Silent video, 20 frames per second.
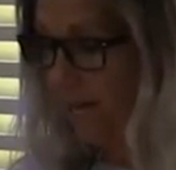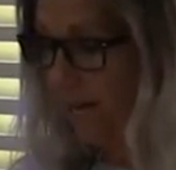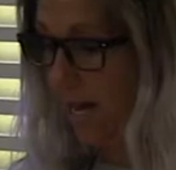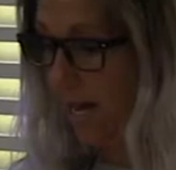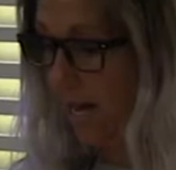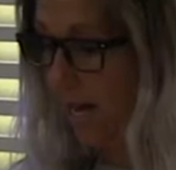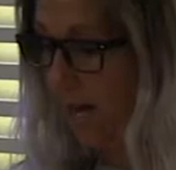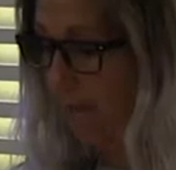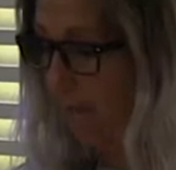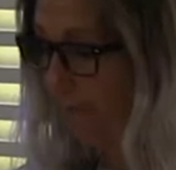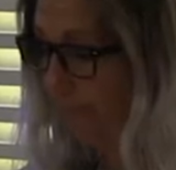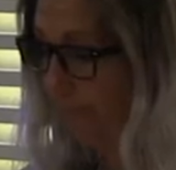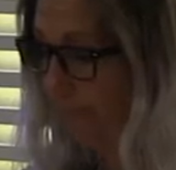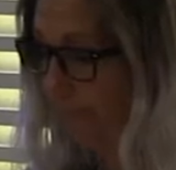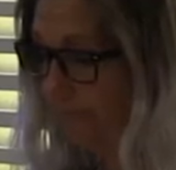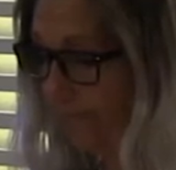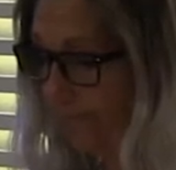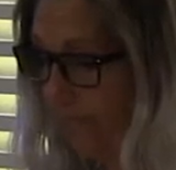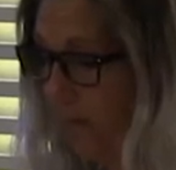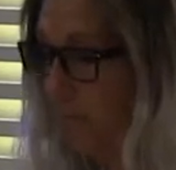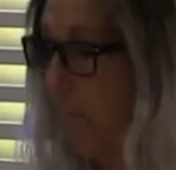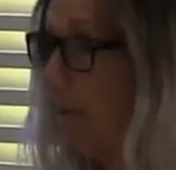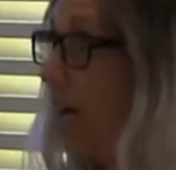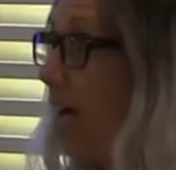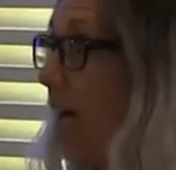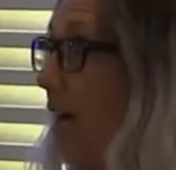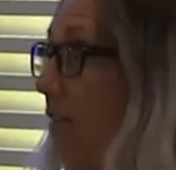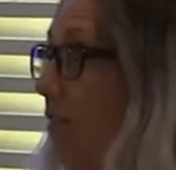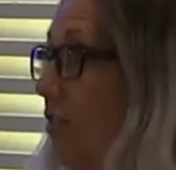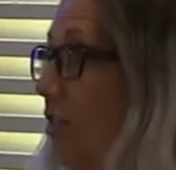among
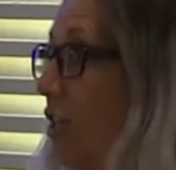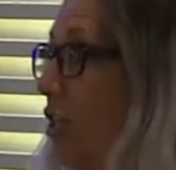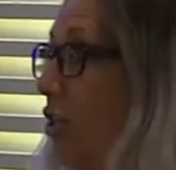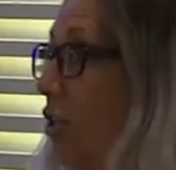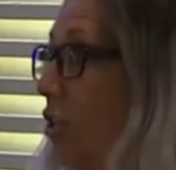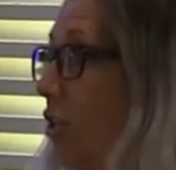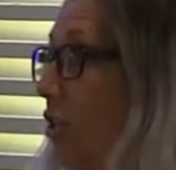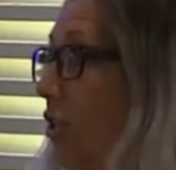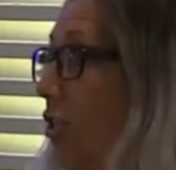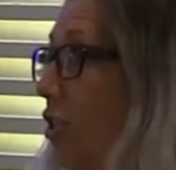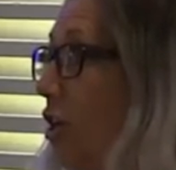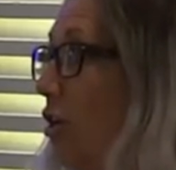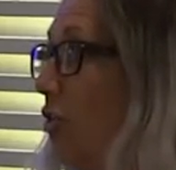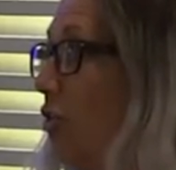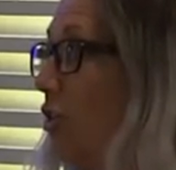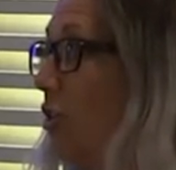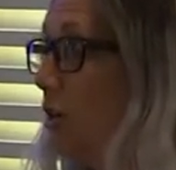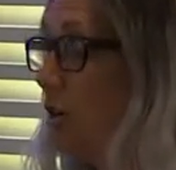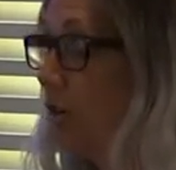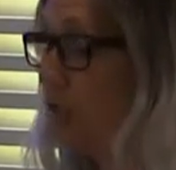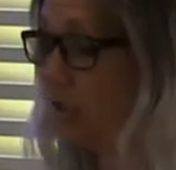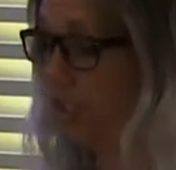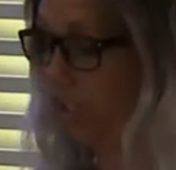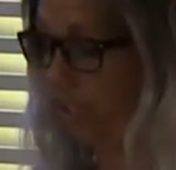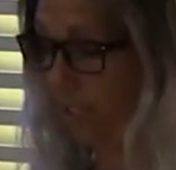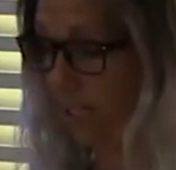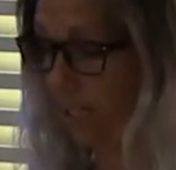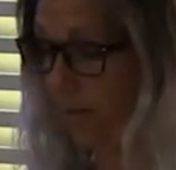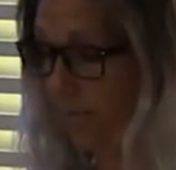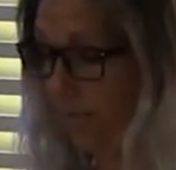others including
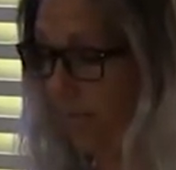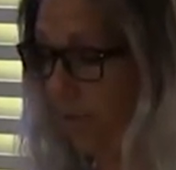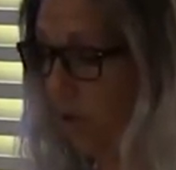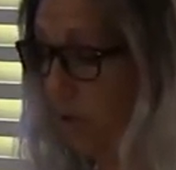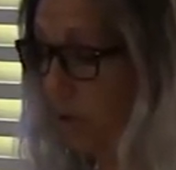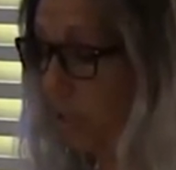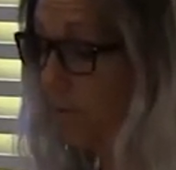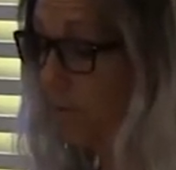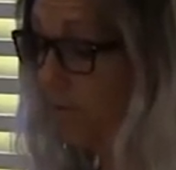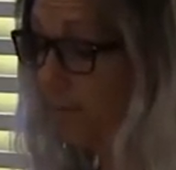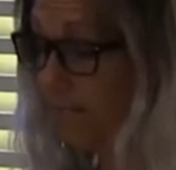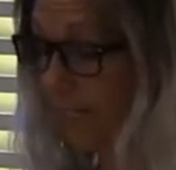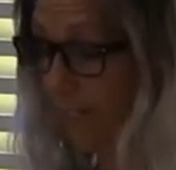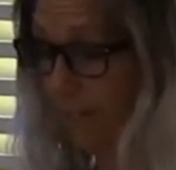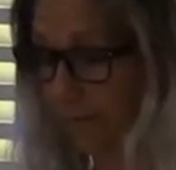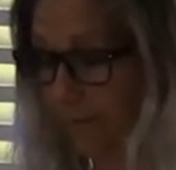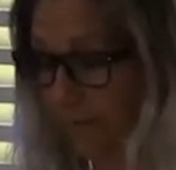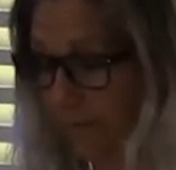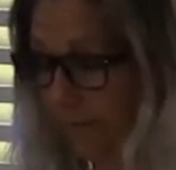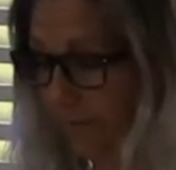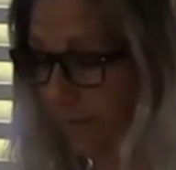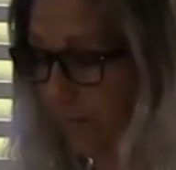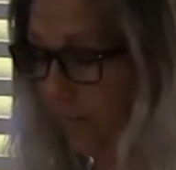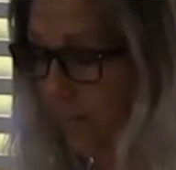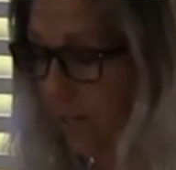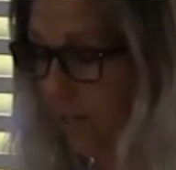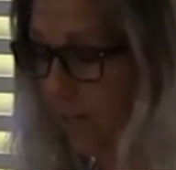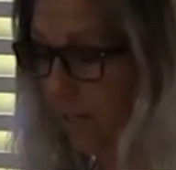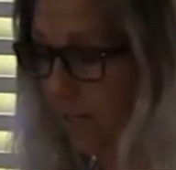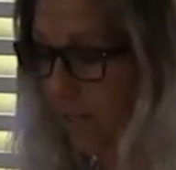sociology and philosophy.
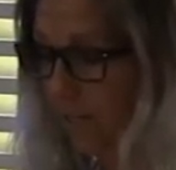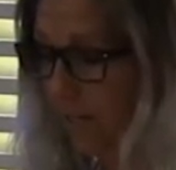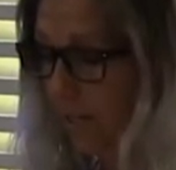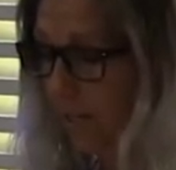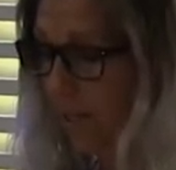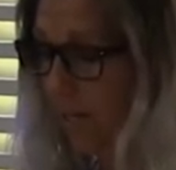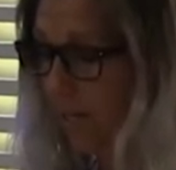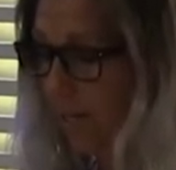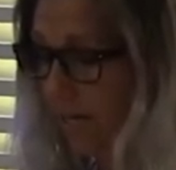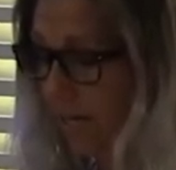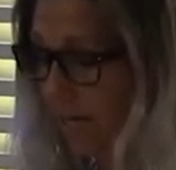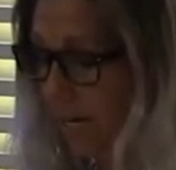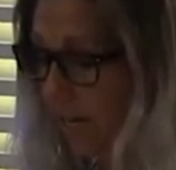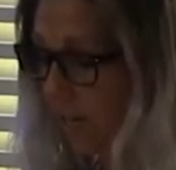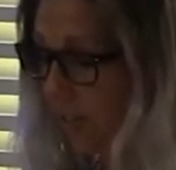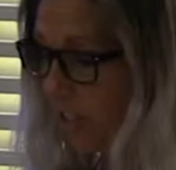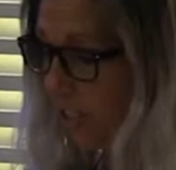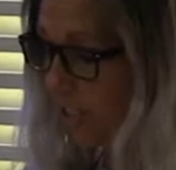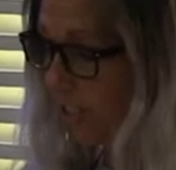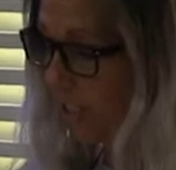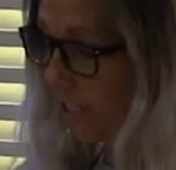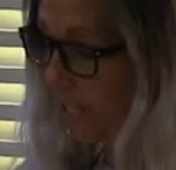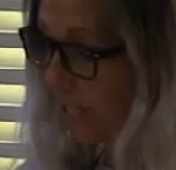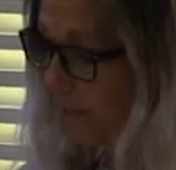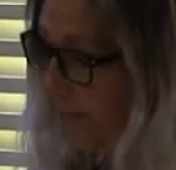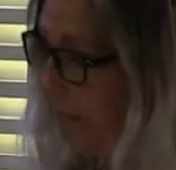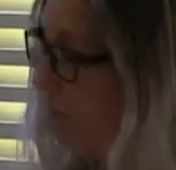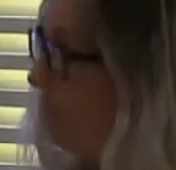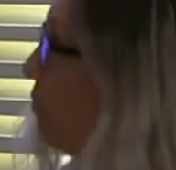And as you can see, the